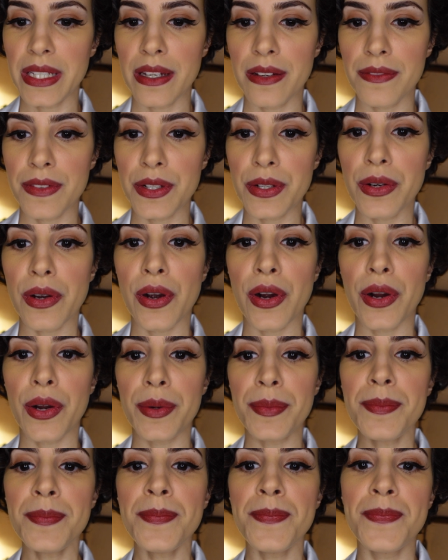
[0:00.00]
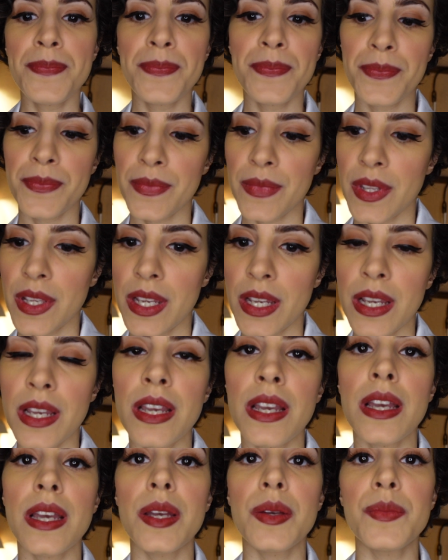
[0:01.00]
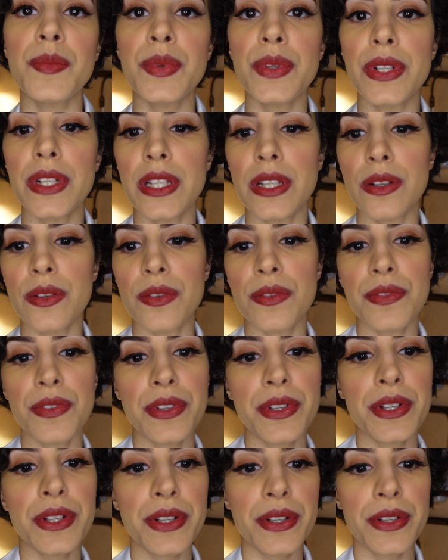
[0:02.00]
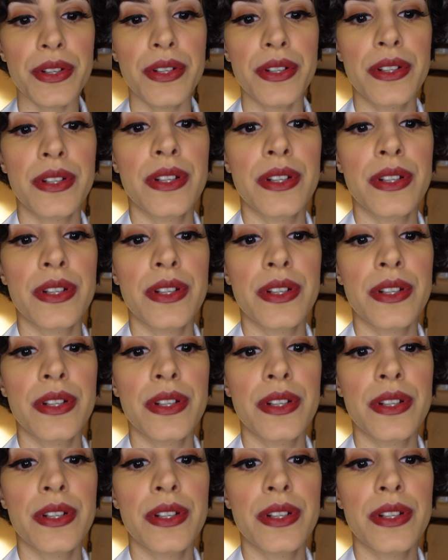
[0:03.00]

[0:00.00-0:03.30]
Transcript: have your arm and put it over